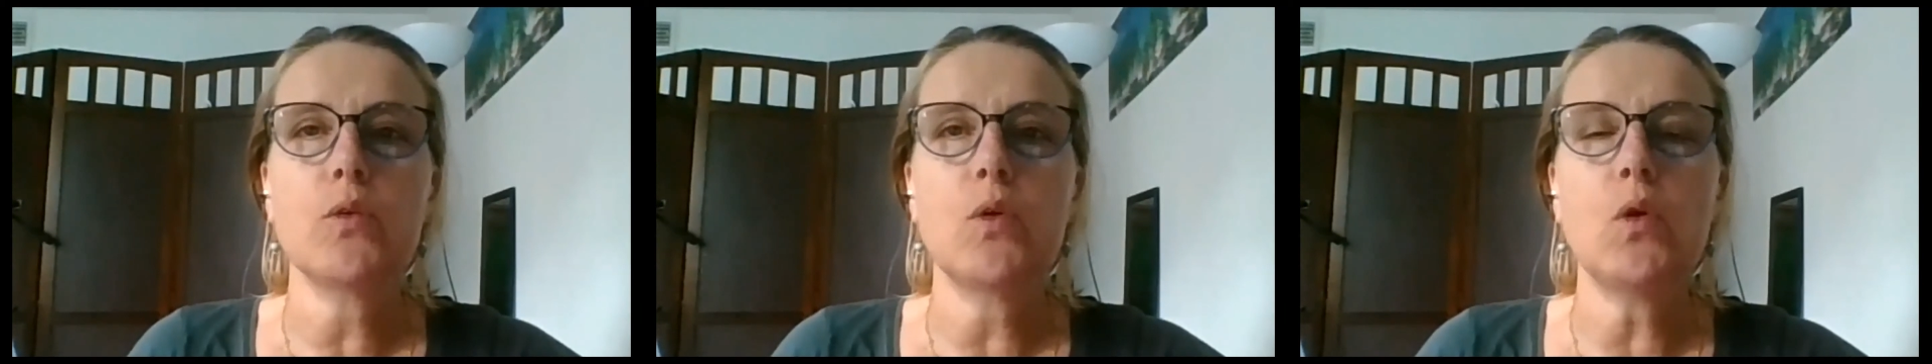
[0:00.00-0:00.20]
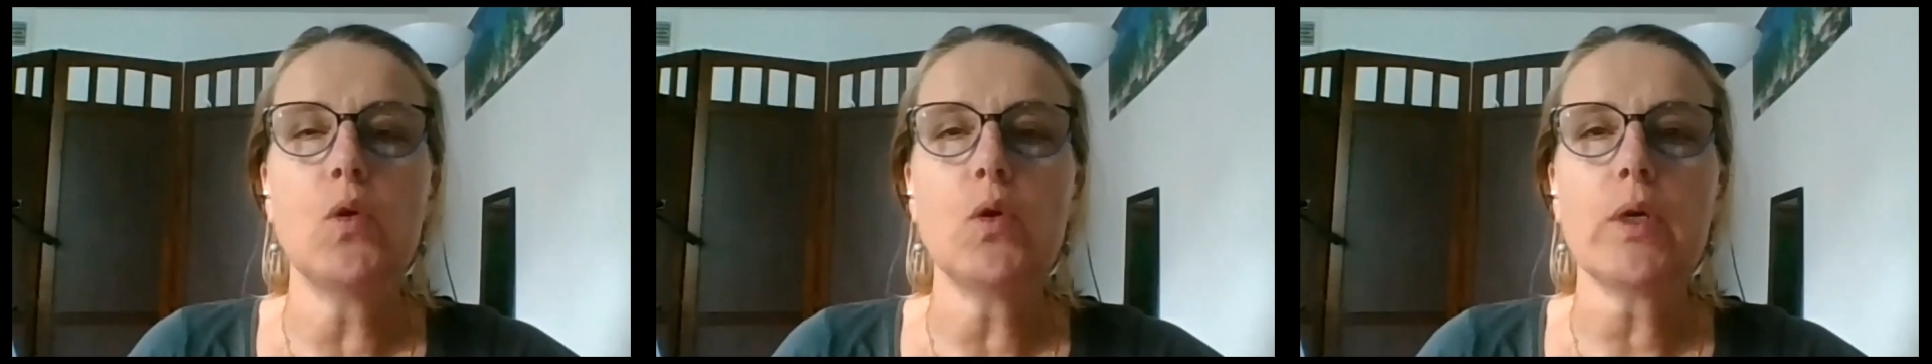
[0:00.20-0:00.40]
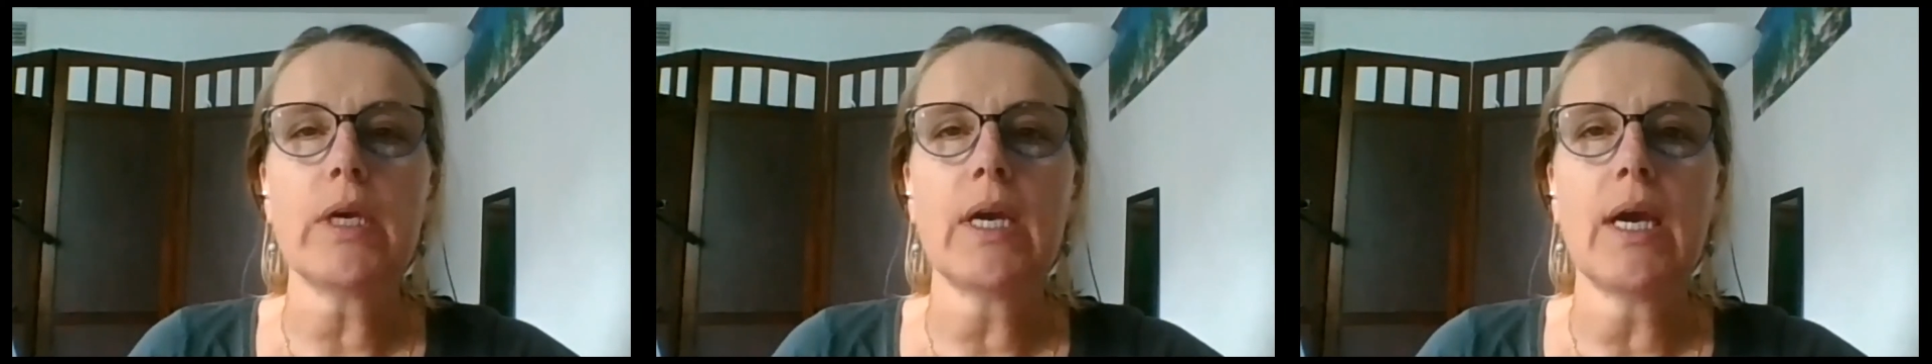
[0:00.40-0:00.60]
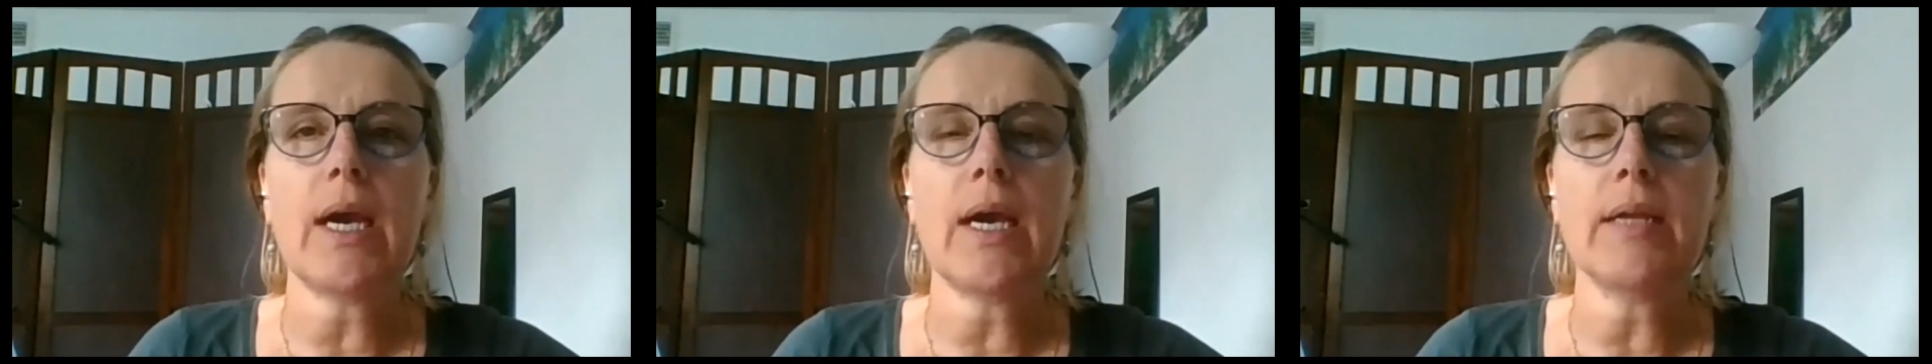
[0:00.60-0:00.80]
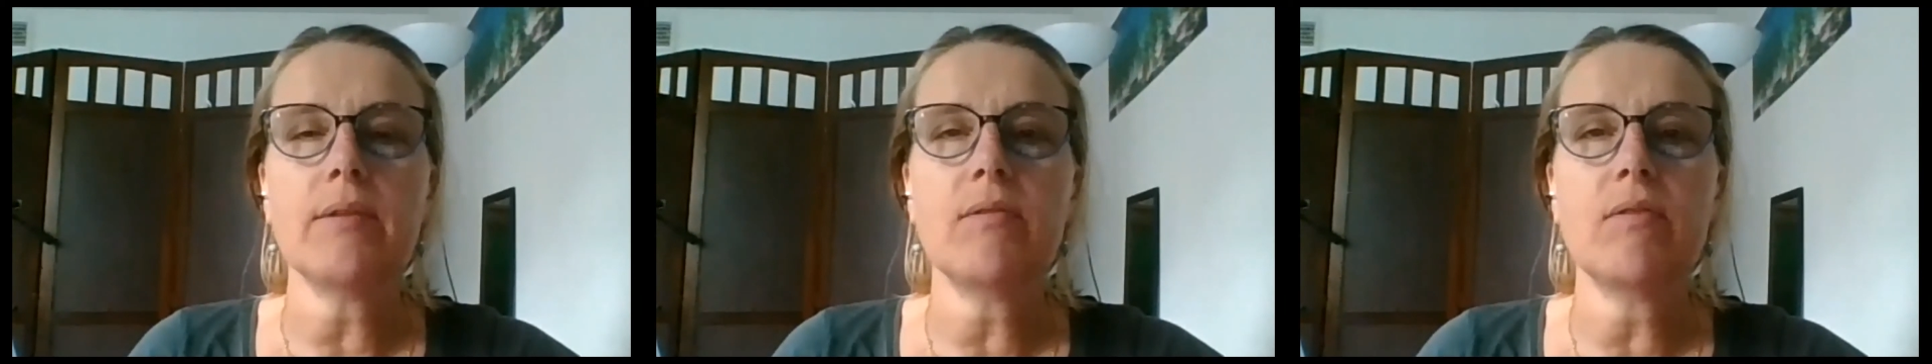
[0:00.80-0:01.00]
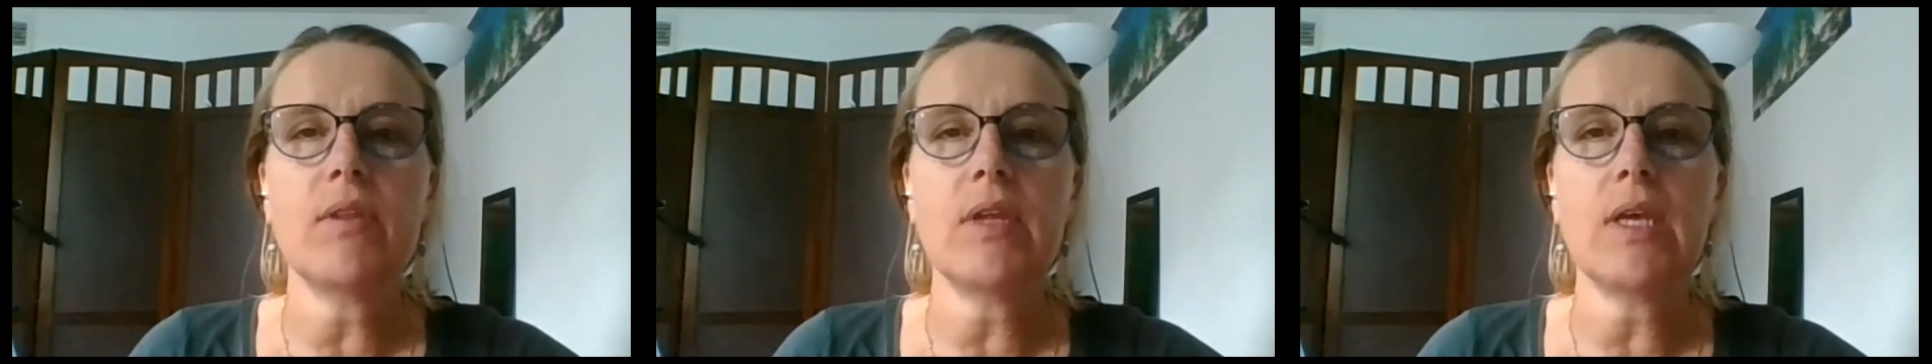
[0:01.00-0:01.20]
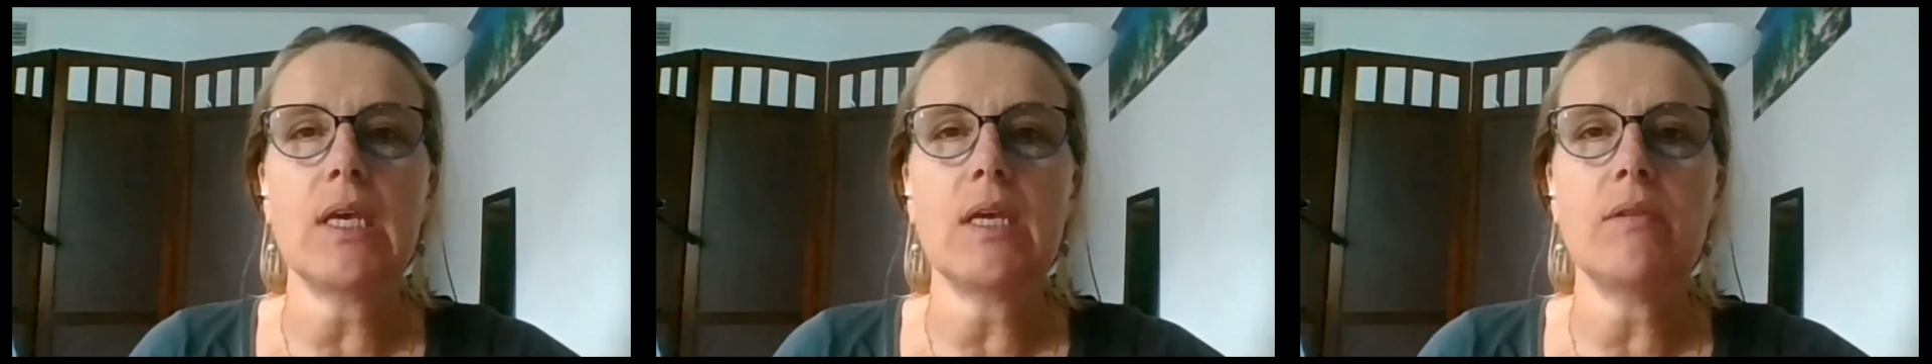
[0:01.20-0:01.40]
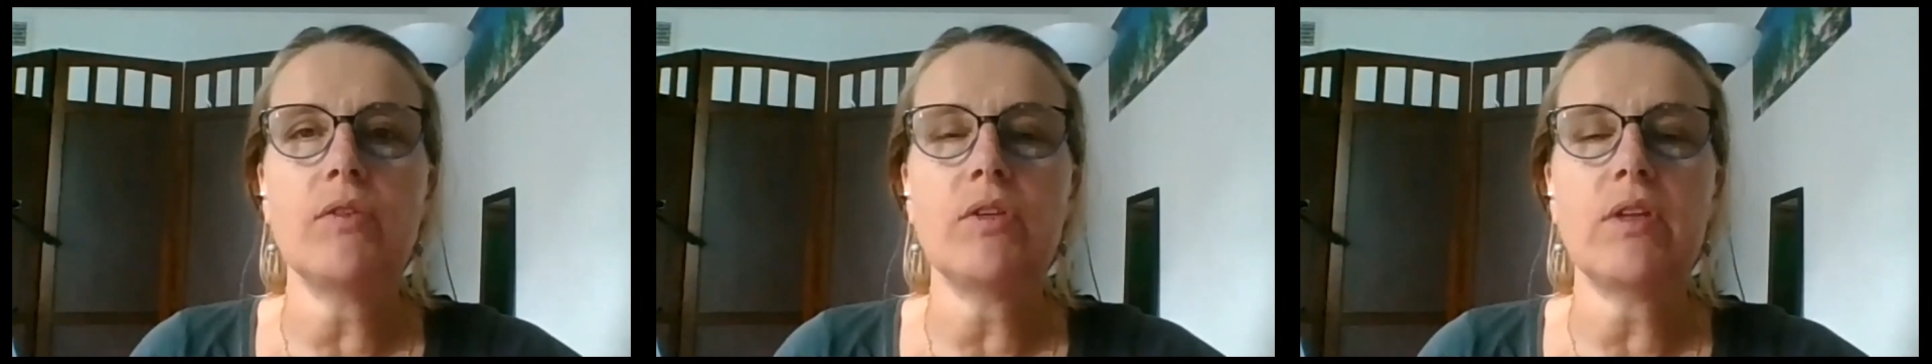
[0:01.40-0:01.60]
look at the
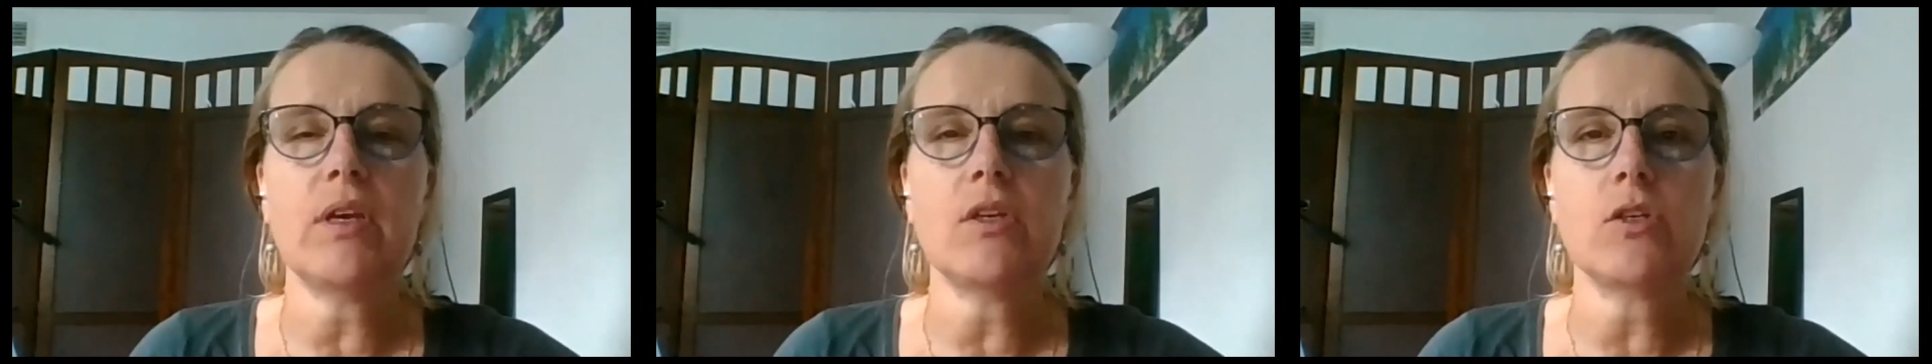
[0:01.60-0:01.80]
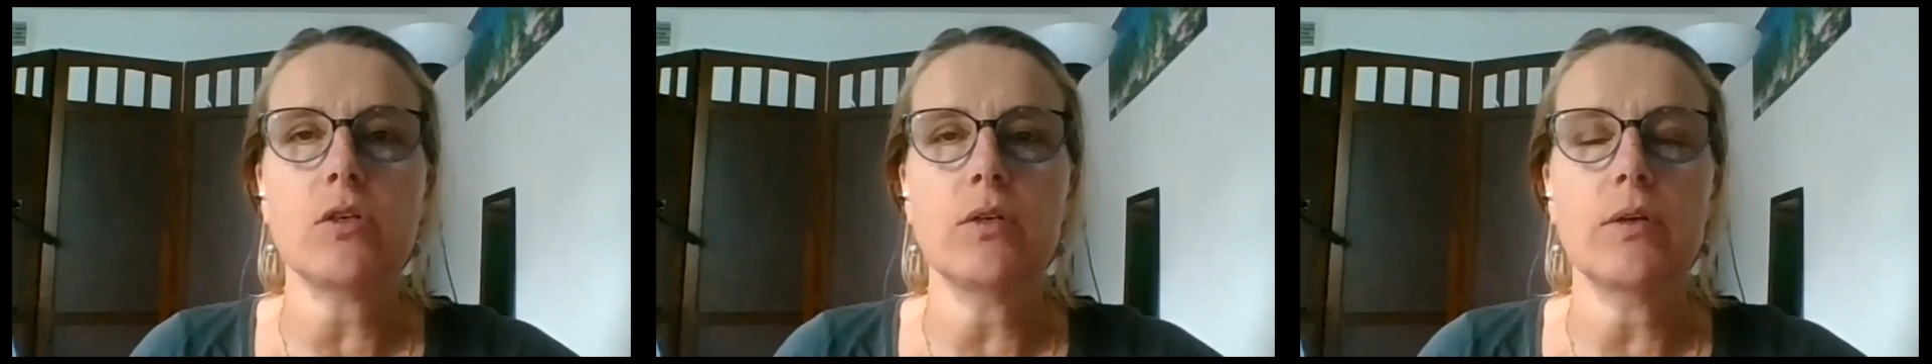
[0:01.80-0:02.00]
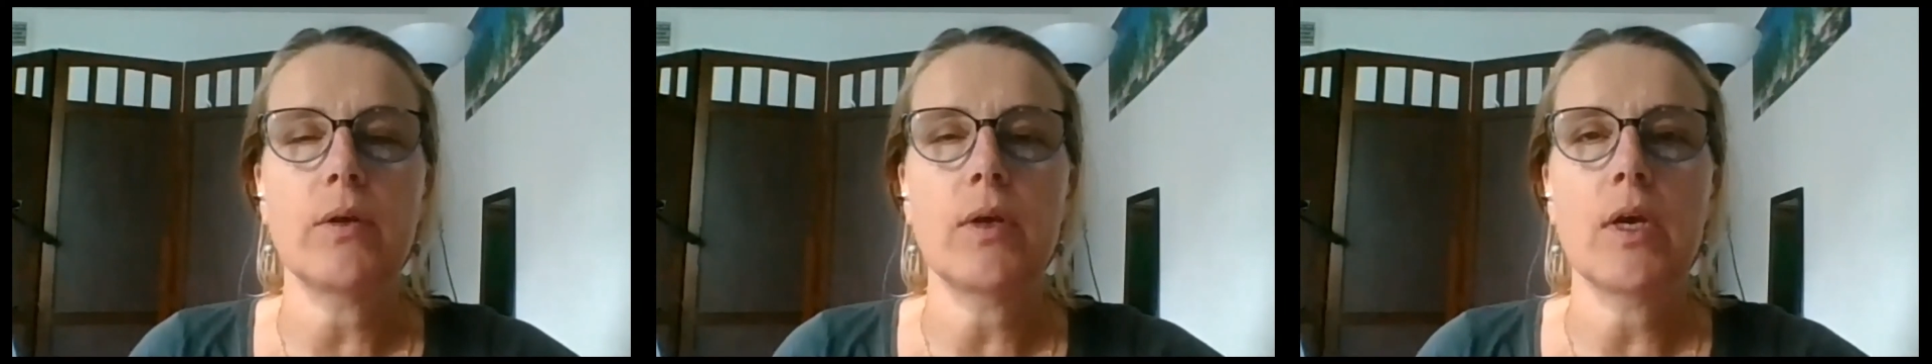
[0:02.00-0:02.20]
invitation.